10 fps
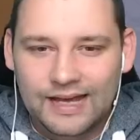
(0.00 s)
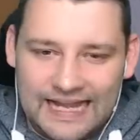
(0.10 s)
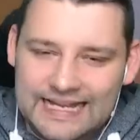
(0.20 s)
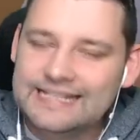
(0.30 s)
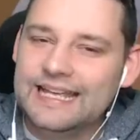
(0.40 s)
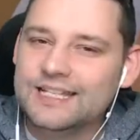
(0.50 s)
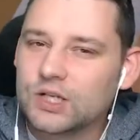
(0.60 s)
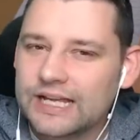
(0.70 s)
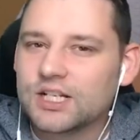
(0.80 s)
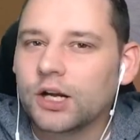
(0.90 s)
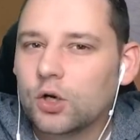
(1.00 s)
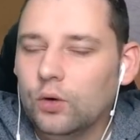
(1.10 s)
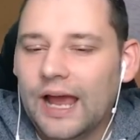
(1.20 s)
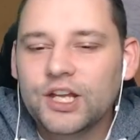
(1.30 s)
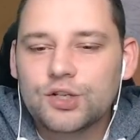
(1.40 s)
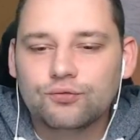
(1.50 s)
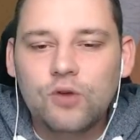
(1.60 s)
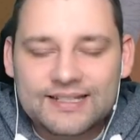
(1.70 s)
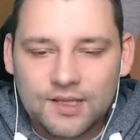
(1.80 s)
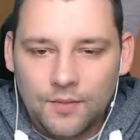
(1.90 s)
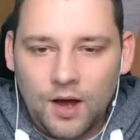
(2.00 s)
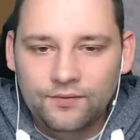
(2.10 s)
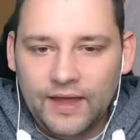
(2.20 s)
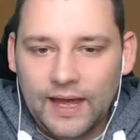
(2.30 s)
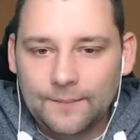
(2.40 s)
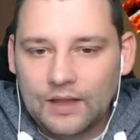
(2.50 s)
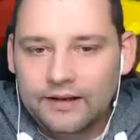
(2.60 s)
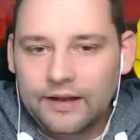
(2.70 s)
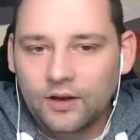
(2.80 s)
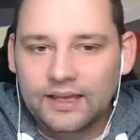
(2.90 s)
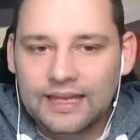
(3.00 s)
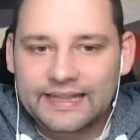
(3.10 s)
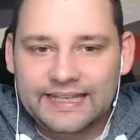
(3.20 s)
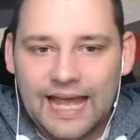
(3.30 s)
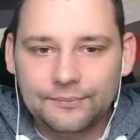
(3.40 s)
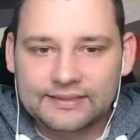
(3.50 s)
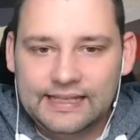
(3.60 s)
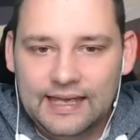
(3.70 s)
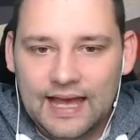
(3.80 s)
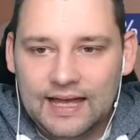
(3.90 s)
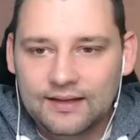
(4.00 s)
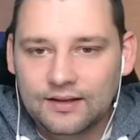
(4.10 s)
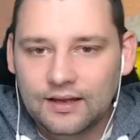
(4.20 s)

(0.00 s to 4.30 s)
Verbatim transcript: it, it's it's kind of cool how you just rest them on there, and then like in the gaps here,